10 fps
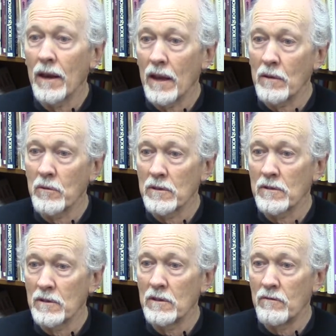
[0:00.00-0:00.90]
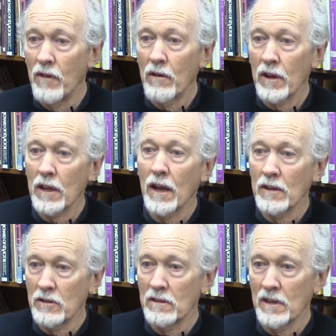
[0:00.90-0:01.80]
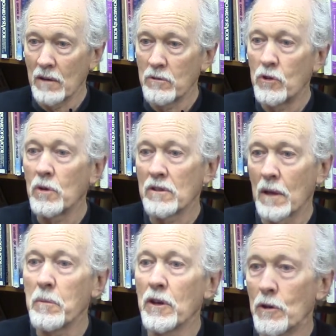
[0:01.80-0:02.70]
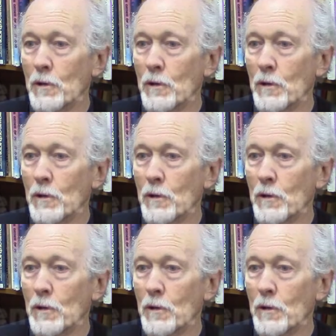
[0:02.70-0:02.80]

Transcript: I was very conscious that I was doing something new.